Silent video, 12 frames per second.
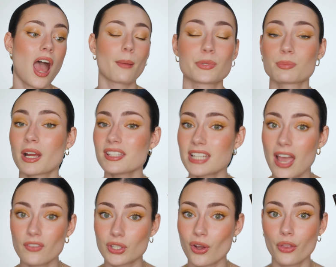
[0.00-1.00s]
I'm surprised I
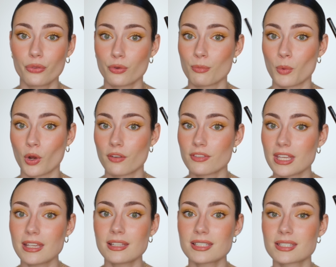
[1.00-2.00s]
haven't gone through more of
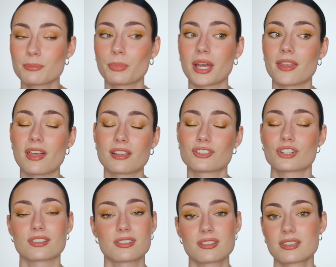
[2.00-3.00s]
these, but that's
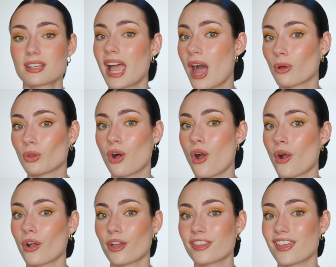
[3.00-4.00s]
just how
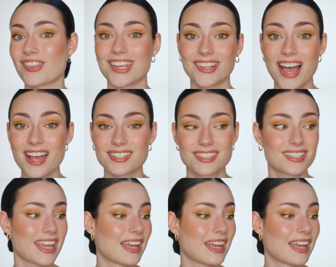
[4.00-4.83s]
long that they last.